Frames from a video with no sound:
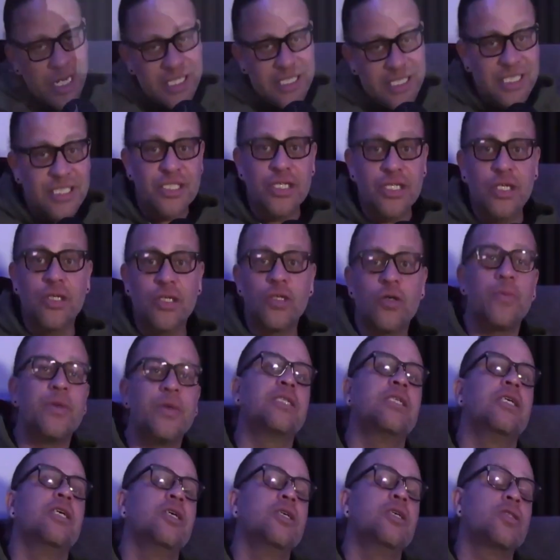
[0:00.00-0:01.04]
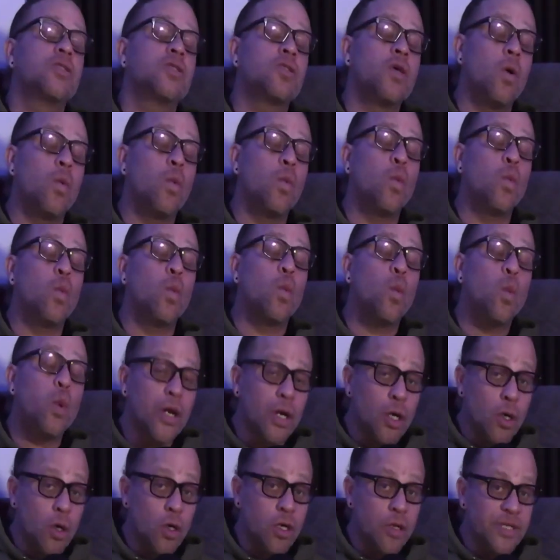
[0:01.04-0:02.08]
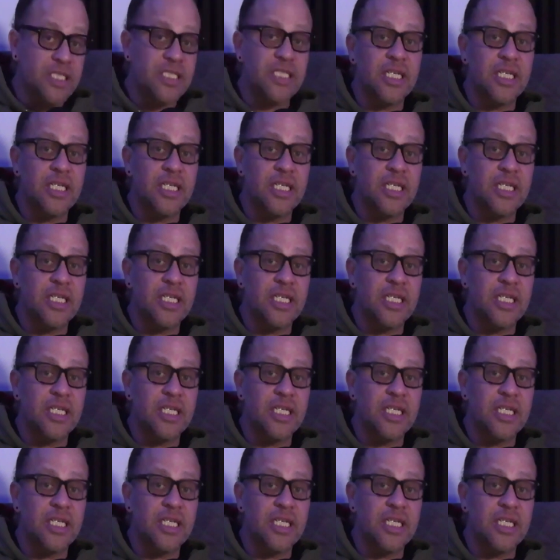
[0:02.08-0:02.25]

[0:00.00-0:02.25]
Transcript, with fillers: and gentlemen. So we're going to be